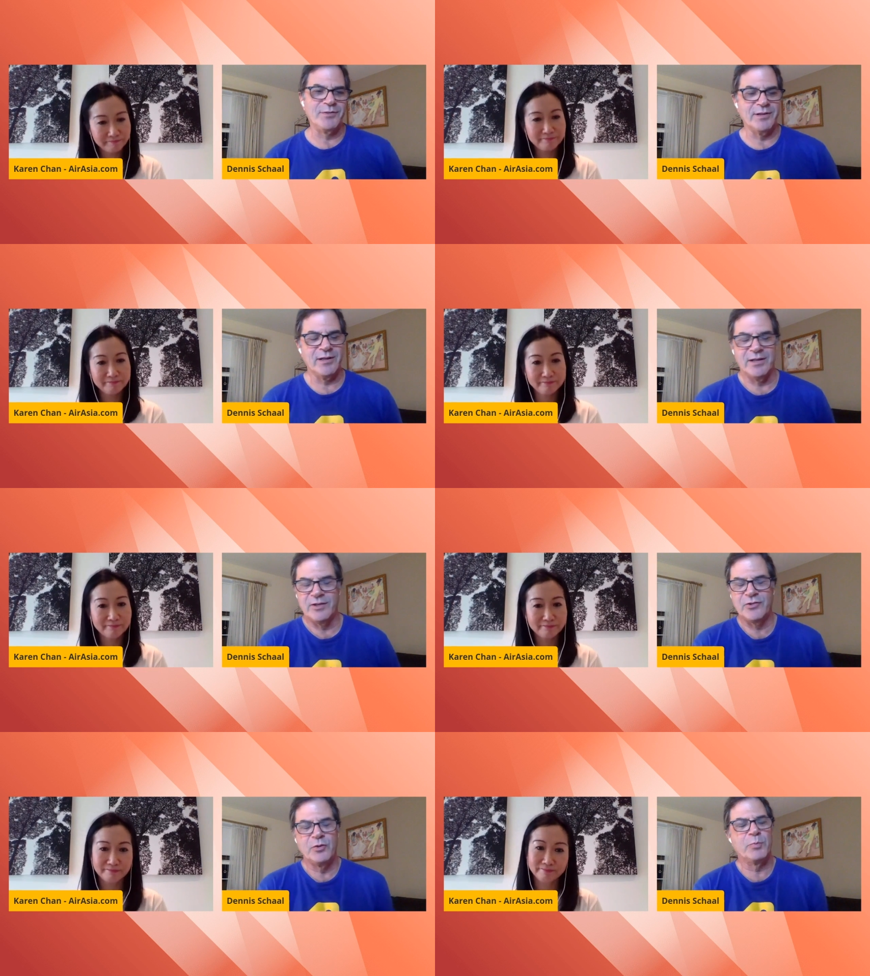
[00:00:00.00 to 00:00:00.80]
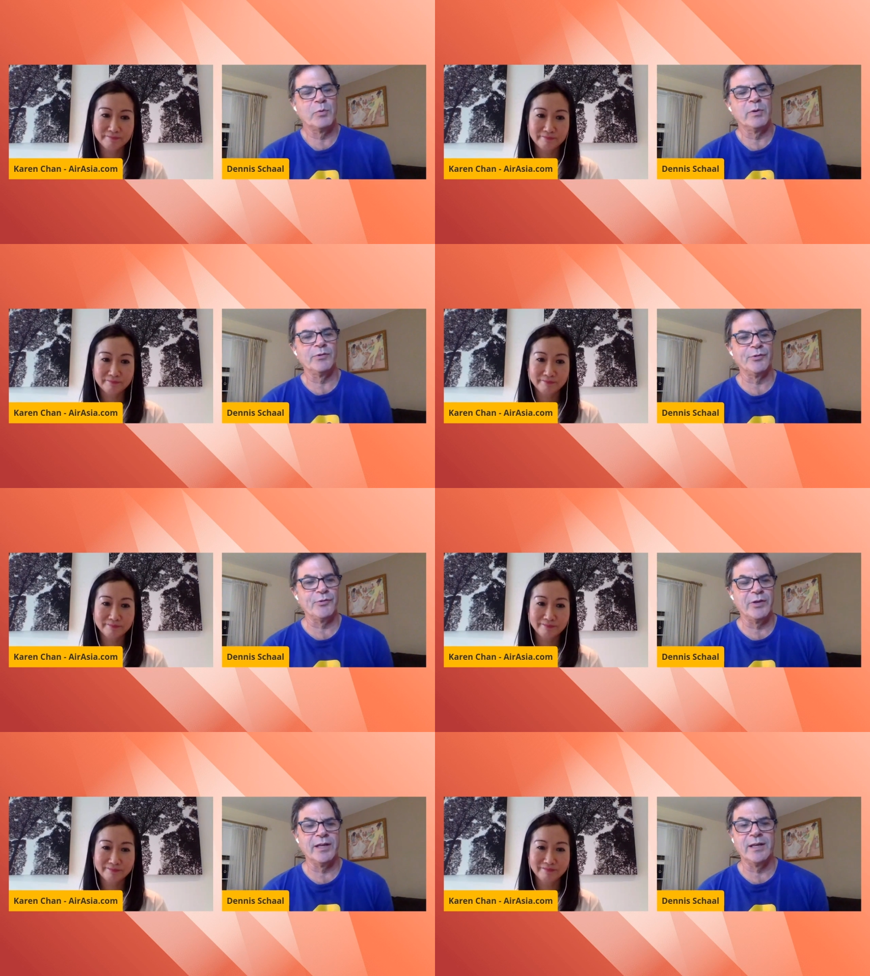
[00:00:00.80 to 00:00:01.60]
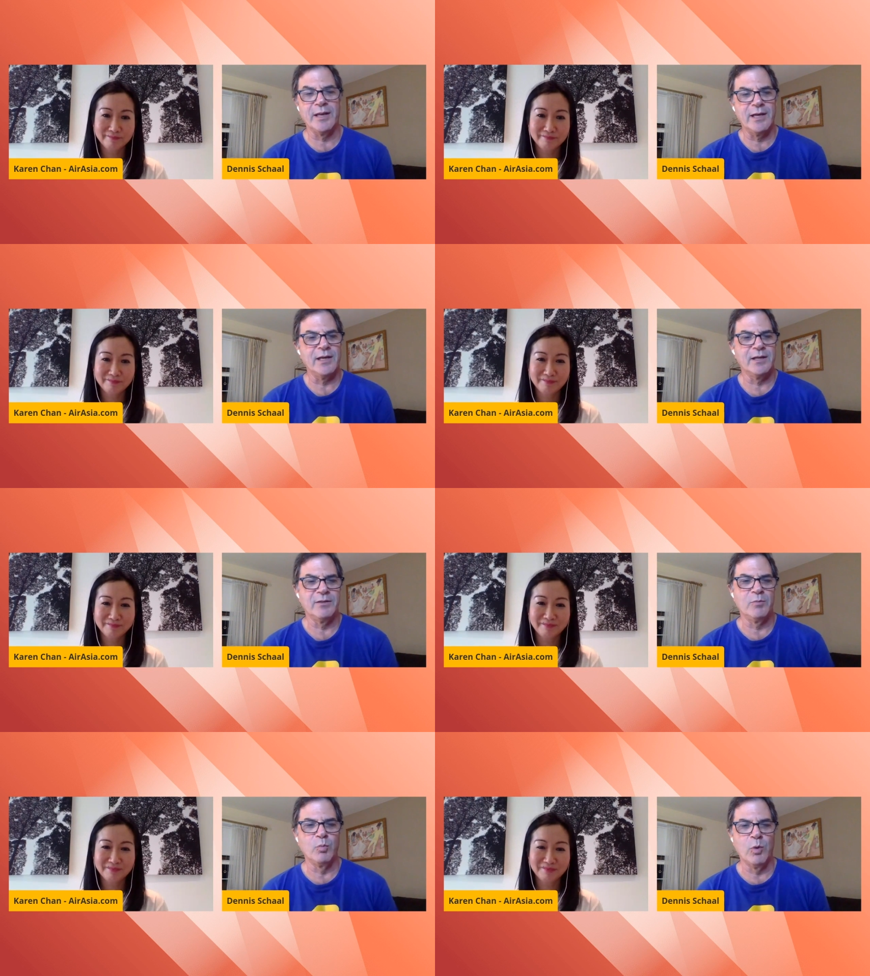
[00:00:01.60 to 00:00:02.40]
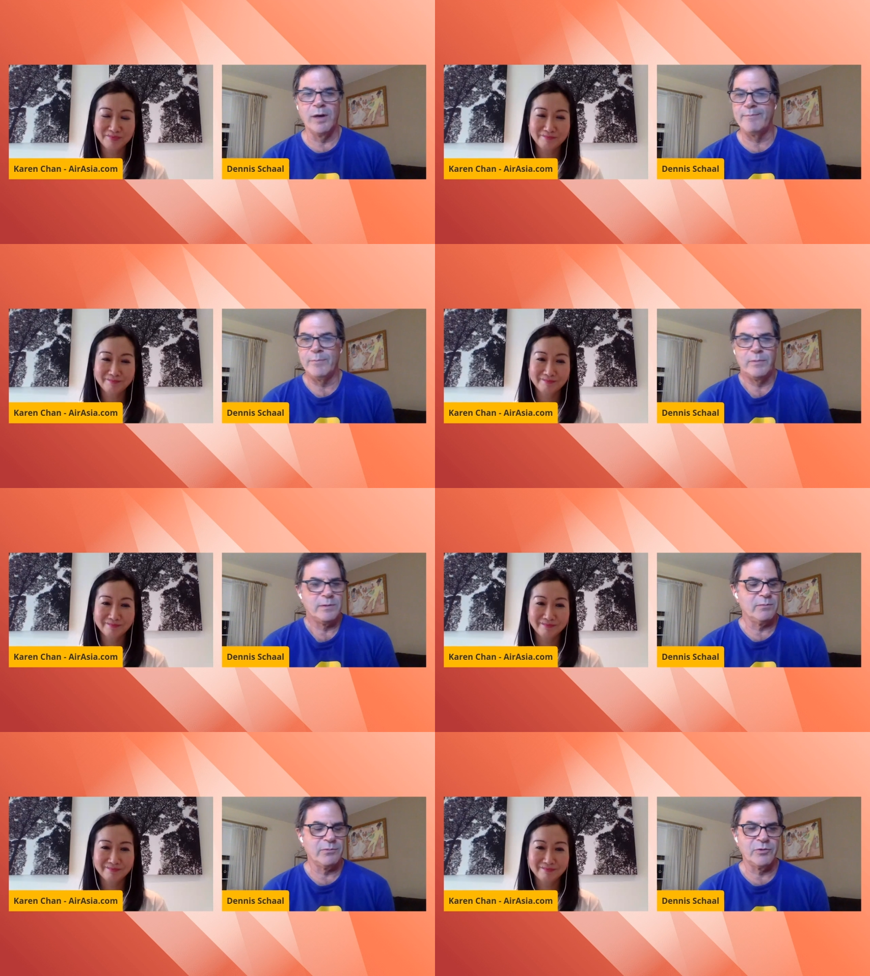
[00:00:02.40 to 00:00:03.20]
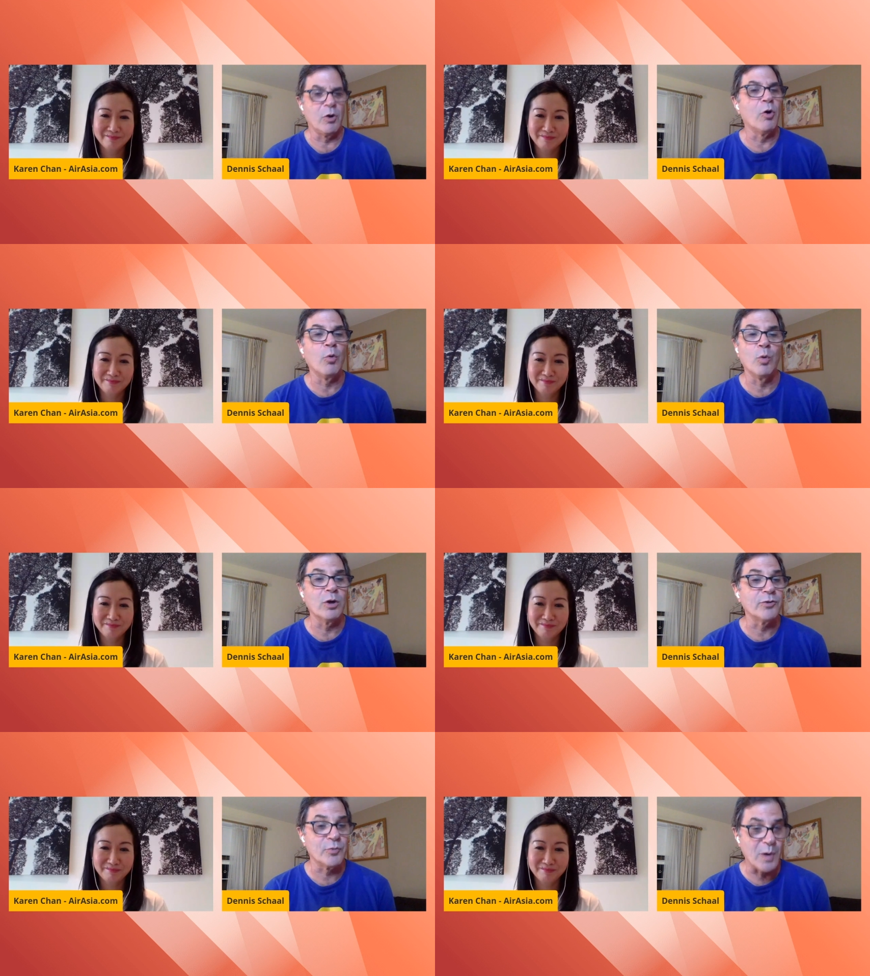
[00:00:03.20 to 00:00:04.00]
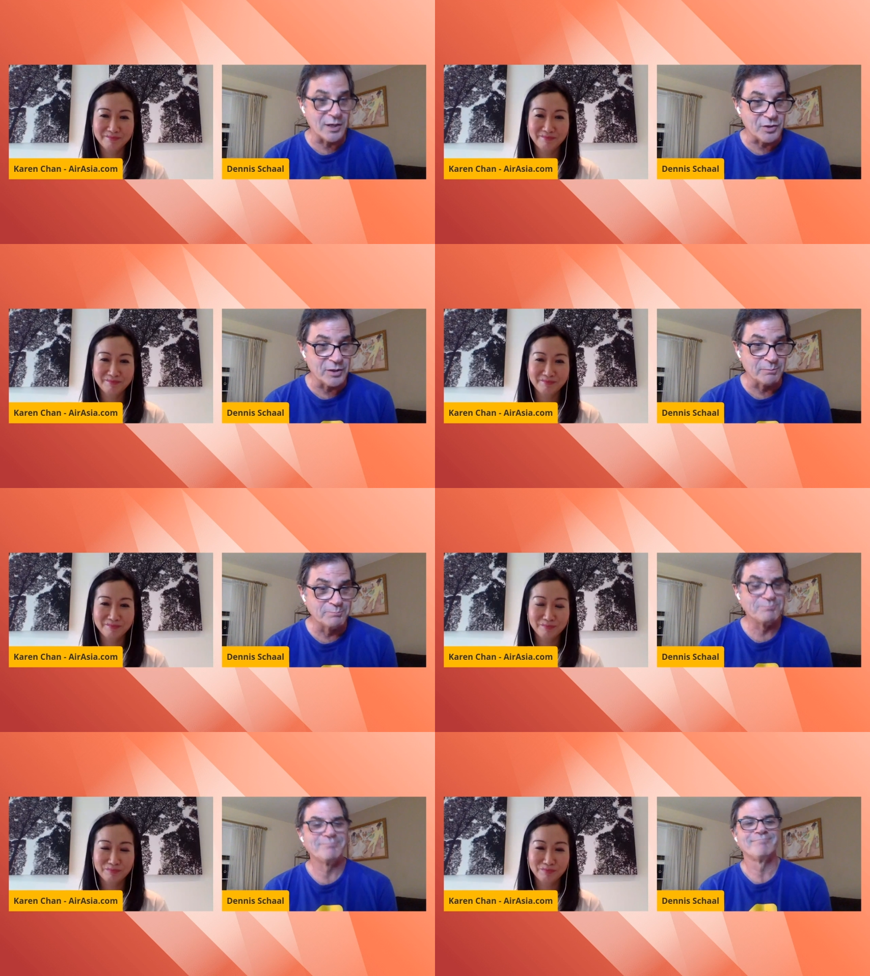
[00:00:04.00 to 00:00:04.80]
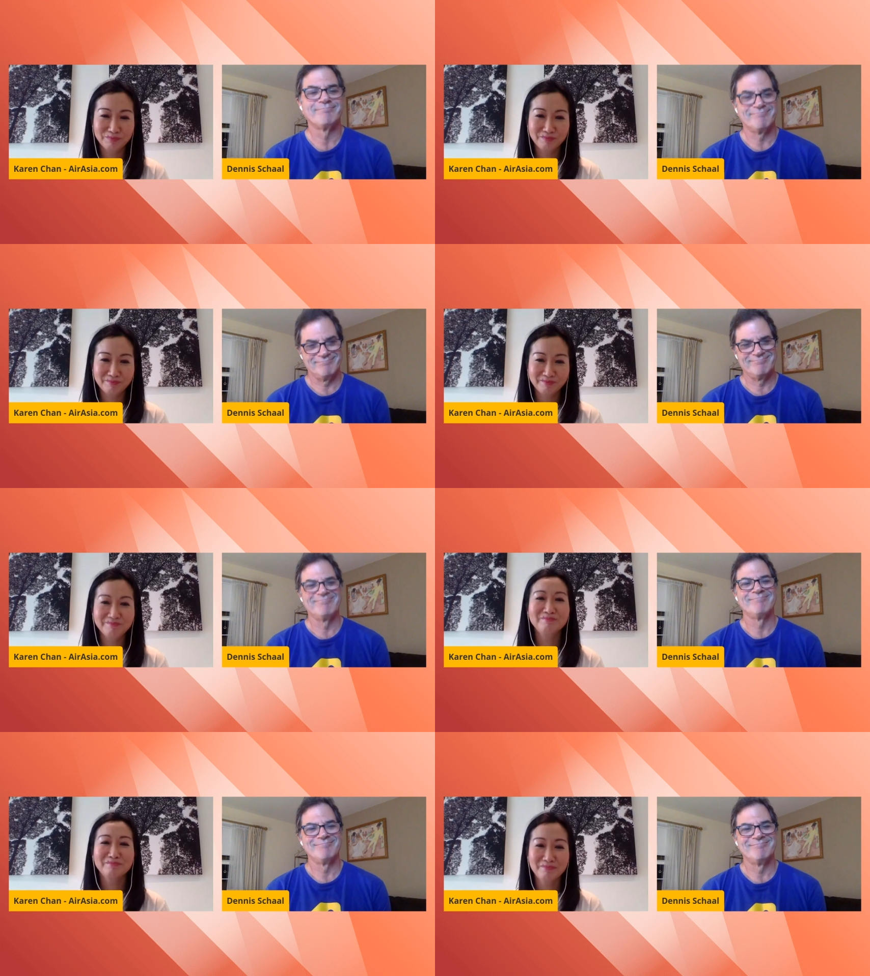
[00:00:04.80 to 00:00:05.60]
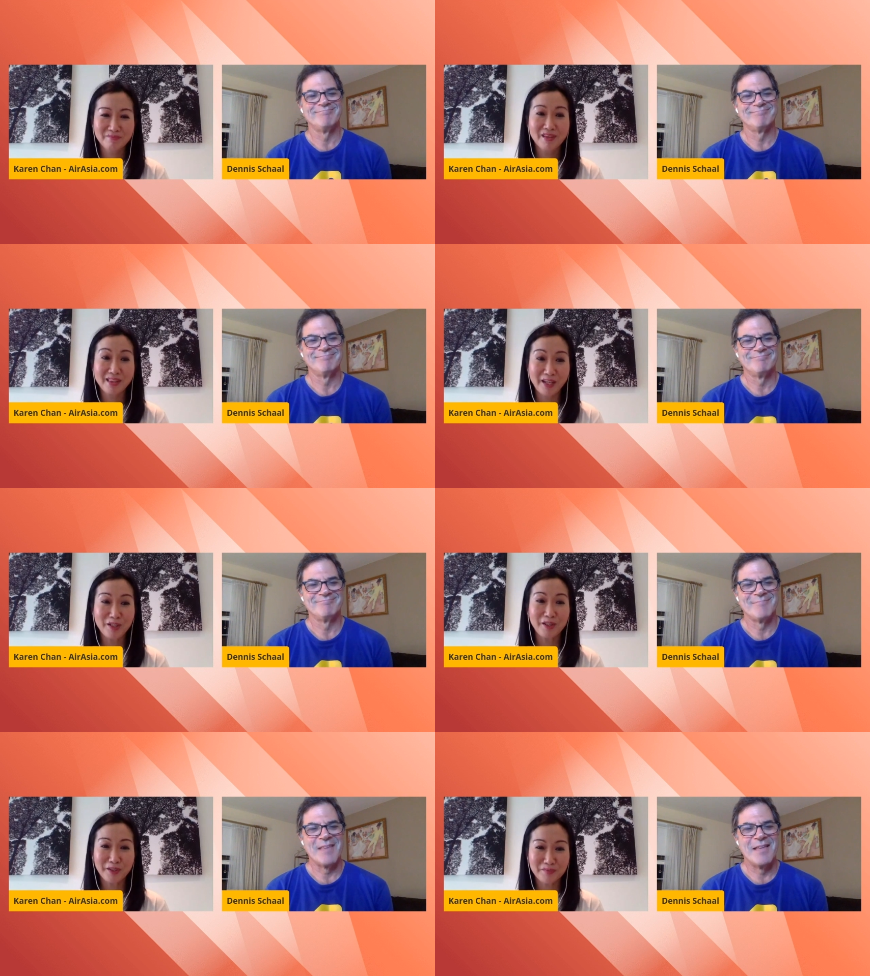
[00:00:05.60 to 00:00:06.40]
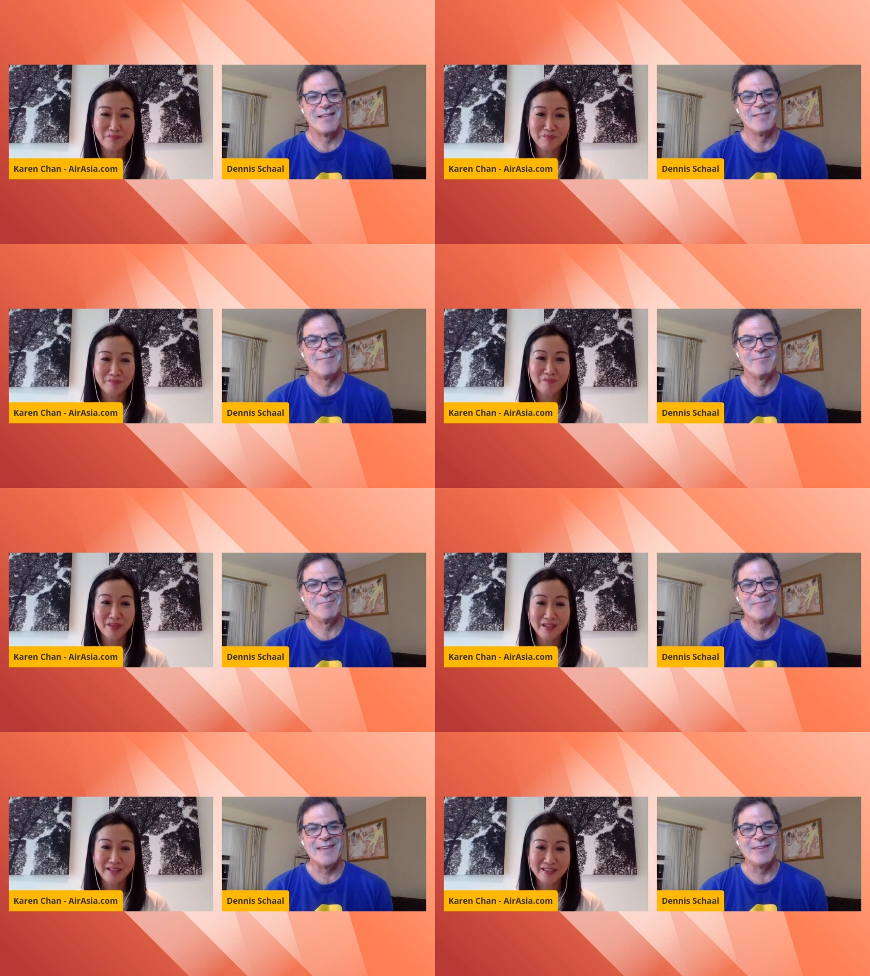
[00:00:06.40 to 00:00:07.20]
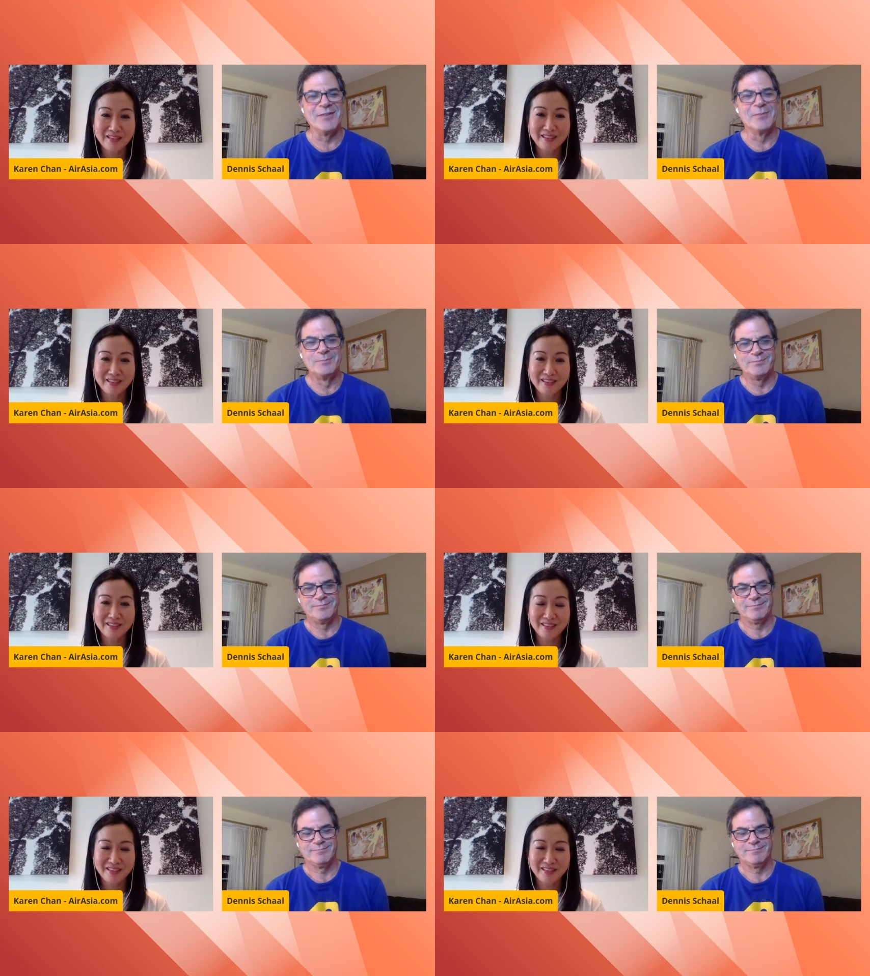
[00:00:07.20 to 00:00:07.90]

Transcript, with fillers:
Speaker 1: but it's super interesting and the whole world is watching.
Speaker 2: Thank you.
Speaker 1: Thank you.